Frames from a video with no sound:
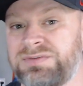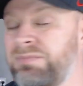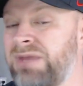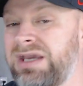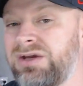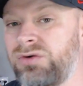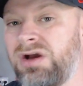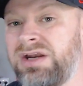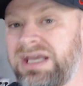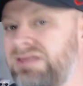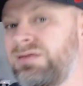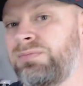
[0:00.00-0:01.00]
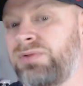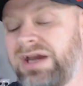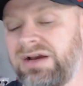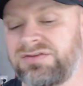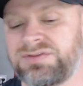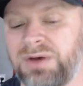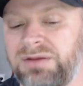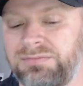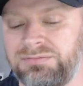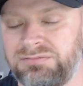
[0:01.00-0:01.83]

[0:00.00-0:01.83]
but making a run in the playoffs. But